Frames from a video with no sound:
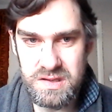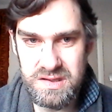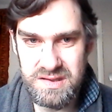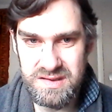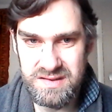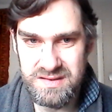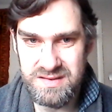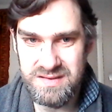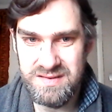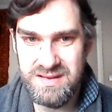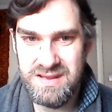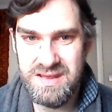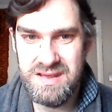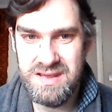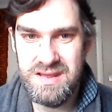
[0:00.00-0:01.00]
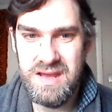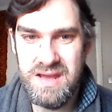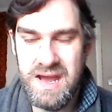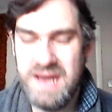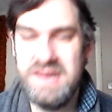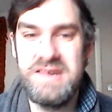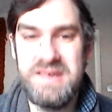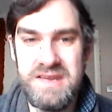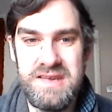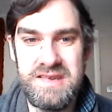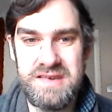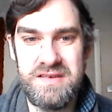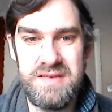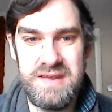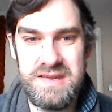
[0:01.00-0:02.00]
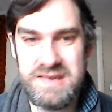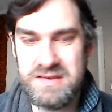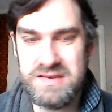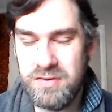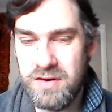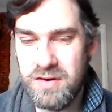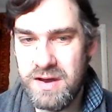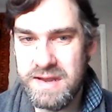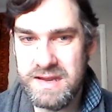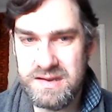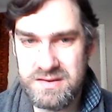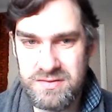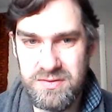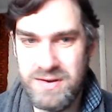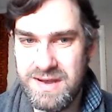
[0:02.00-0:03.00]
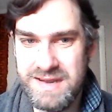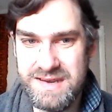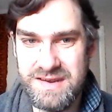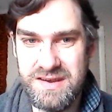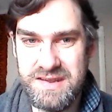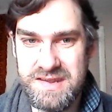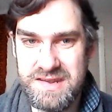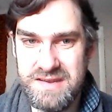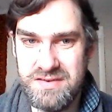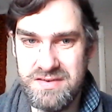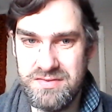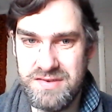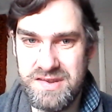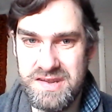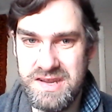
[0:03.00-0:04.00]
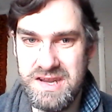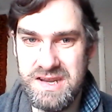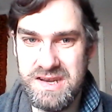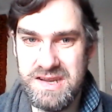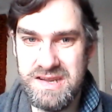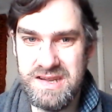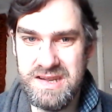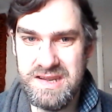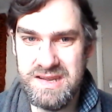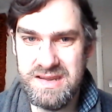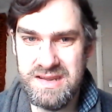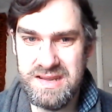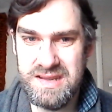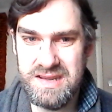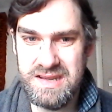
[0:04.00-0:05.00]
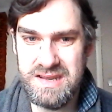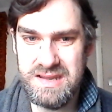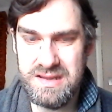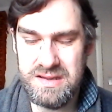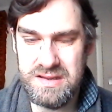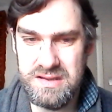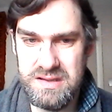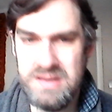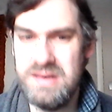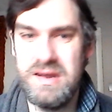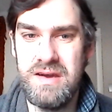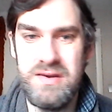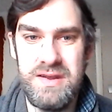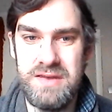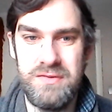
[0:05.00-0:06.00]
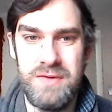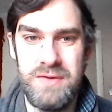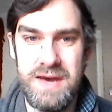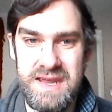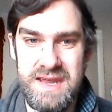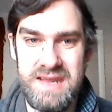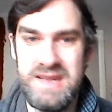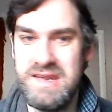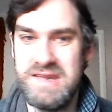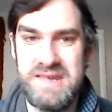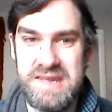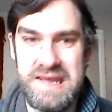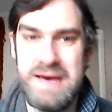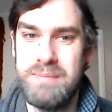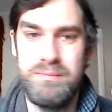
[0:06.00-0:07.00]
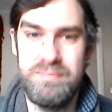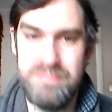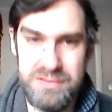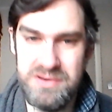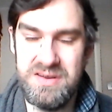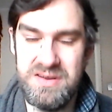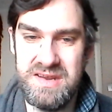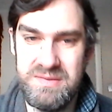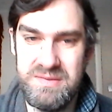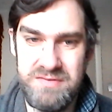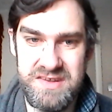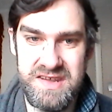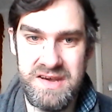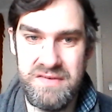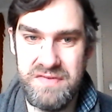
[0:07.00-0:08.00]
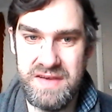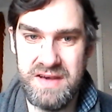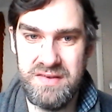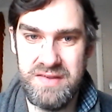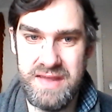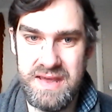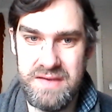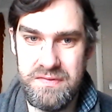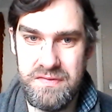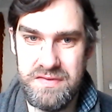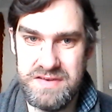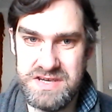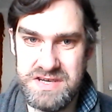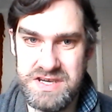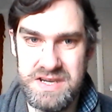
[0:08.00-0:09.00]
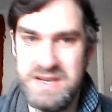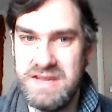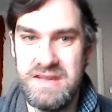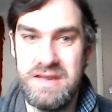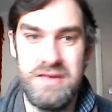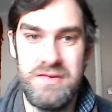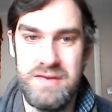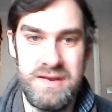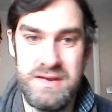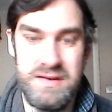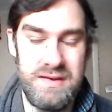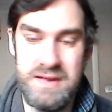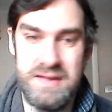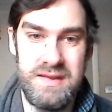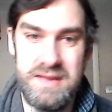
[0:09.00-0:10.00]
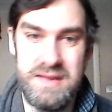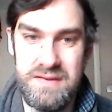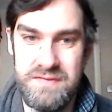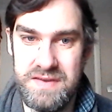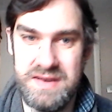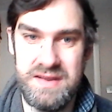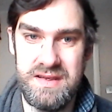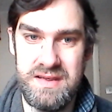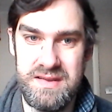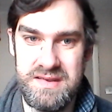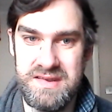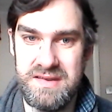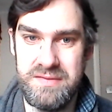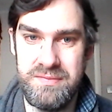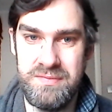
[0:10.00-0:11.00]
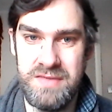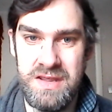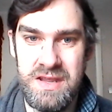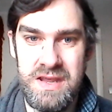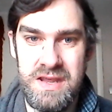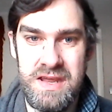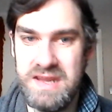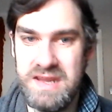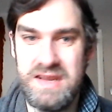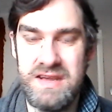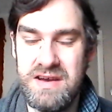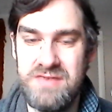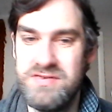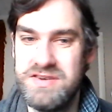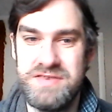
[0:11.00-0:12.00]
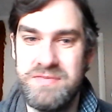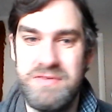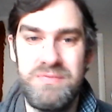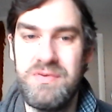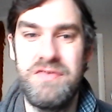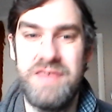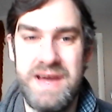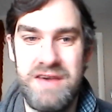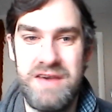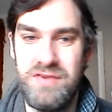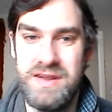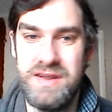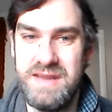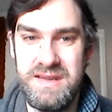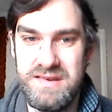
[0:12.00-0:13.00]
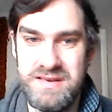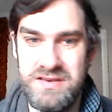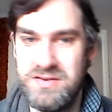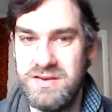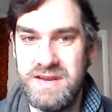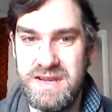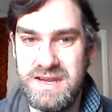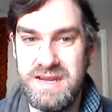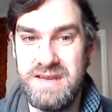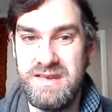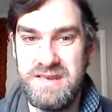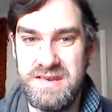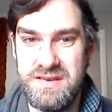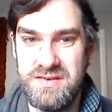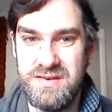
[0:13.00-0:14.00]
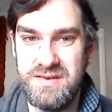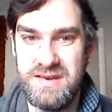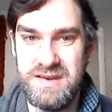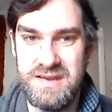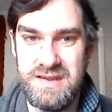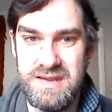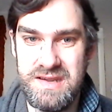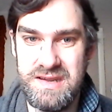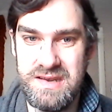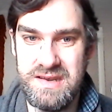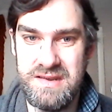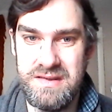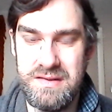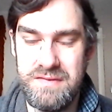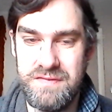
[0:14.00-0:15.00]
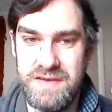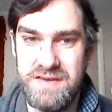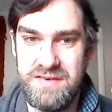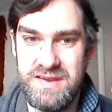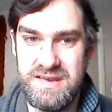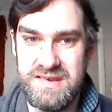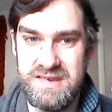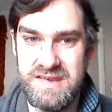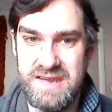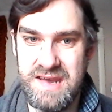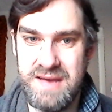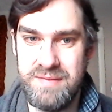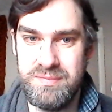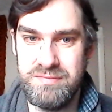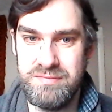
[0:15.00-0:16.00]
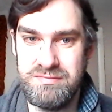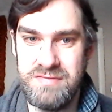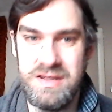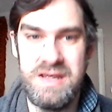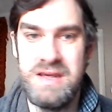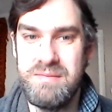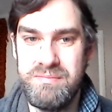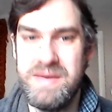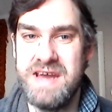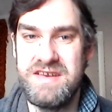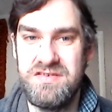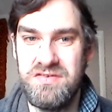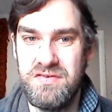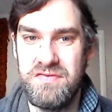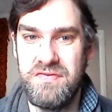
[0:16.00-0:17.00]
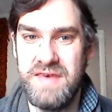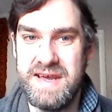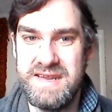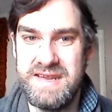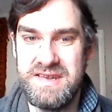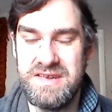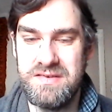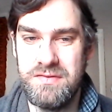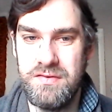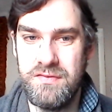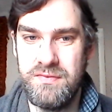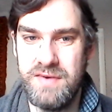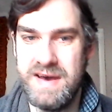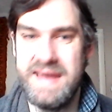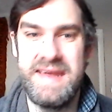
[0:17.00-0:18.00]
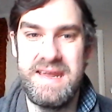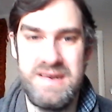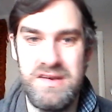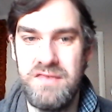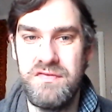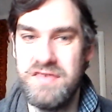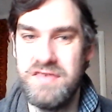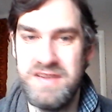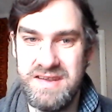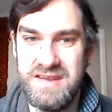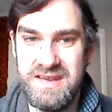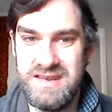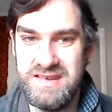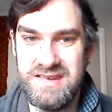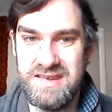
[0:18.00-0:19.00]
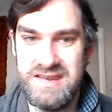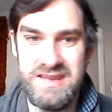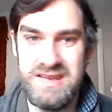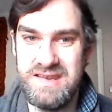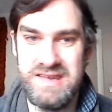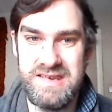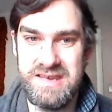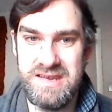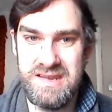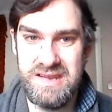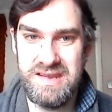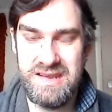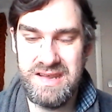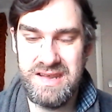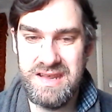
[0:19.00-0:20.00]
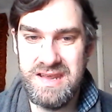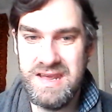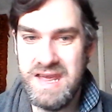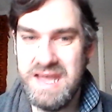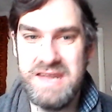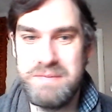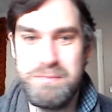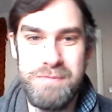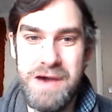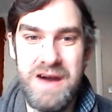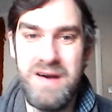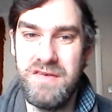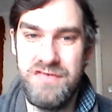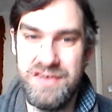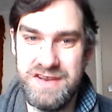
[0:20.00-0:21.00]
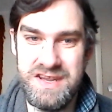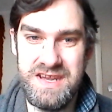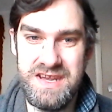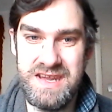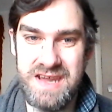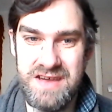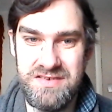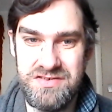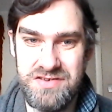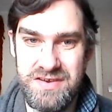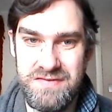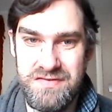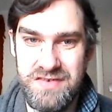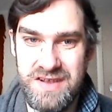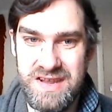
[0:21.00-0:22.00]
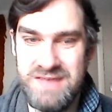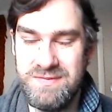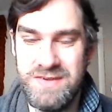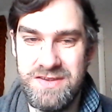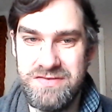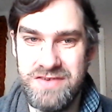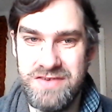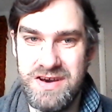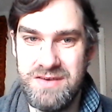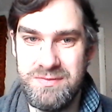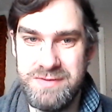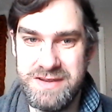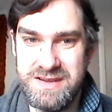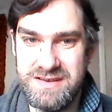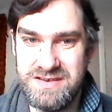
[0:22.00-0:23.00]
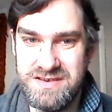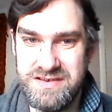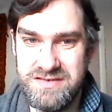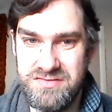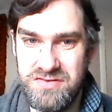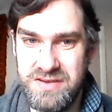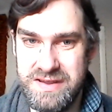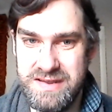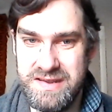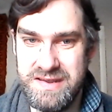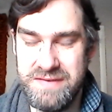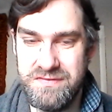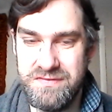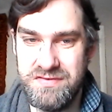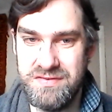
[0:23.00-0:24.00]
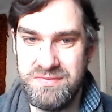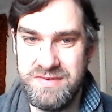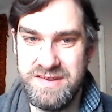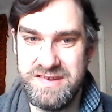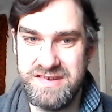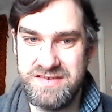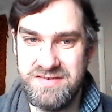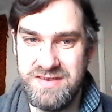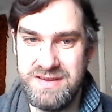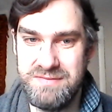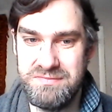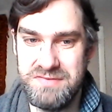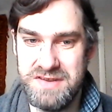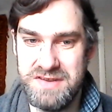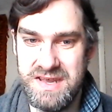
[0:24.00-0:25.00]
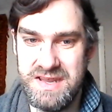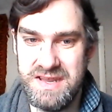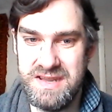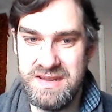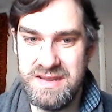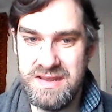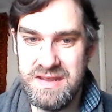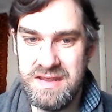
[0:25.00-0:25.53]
And it's quite a nice little scene. You know, in a way, it is Sam putting himself out there for Sheila and giving her some encouragement without really doing it. He's doing it in a very Sam matter-of-fact sort of way. And obviously, it's part of an ego trip for him as well, because she's freed him from his screenplay.